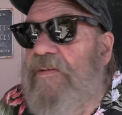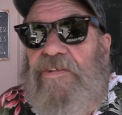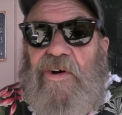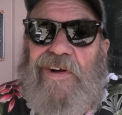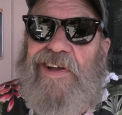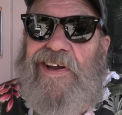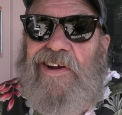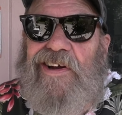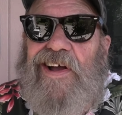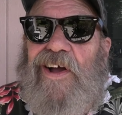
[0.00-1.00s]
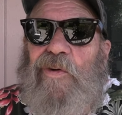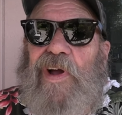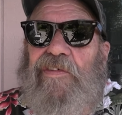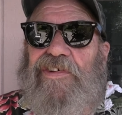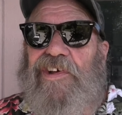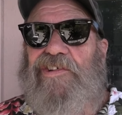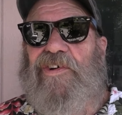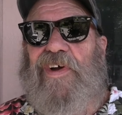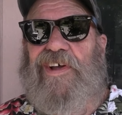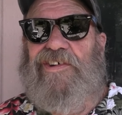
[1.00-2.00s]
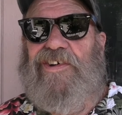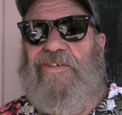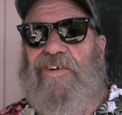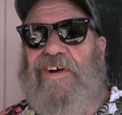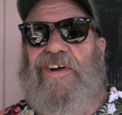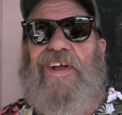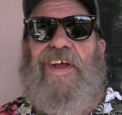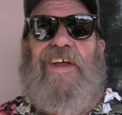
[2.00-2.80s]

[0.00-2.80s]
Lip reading: So here we have a situation where,